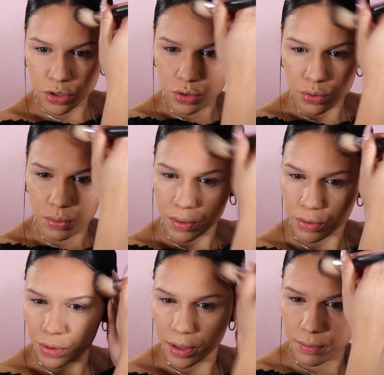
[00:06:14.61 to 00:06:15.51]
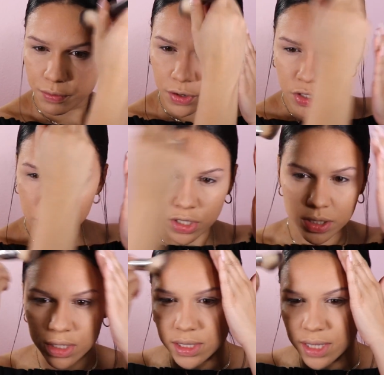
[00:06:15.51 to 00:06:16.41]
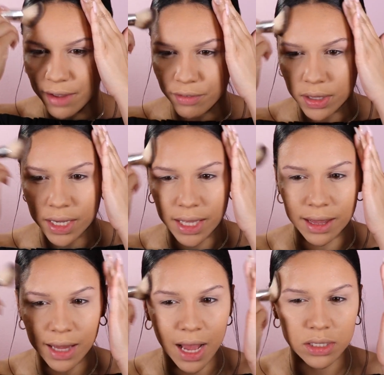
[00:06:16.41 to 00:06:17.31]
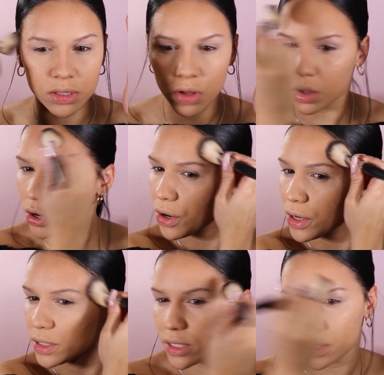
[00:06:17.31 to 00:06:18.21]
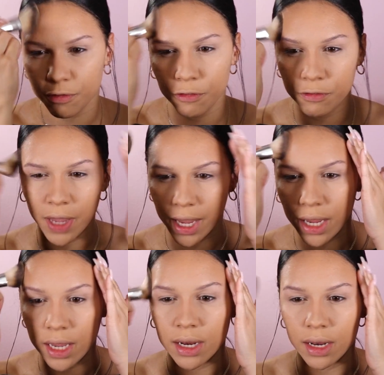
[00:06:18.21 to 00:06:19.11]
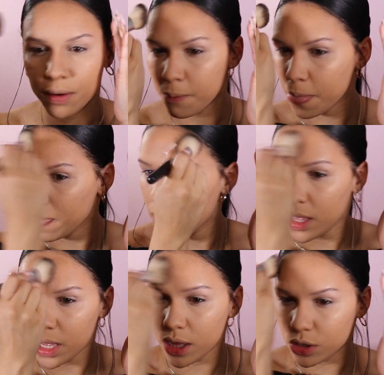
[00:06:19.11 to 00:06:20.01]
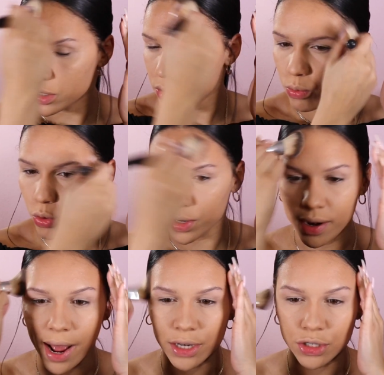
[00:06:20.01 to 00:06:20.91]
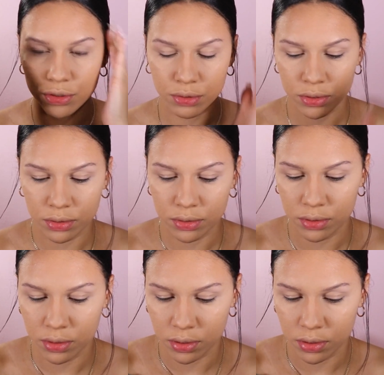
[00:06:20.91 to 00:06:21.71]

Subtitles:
do with cream first just because I feel like it lasts longer, it doesn't fade, and it looks more natural.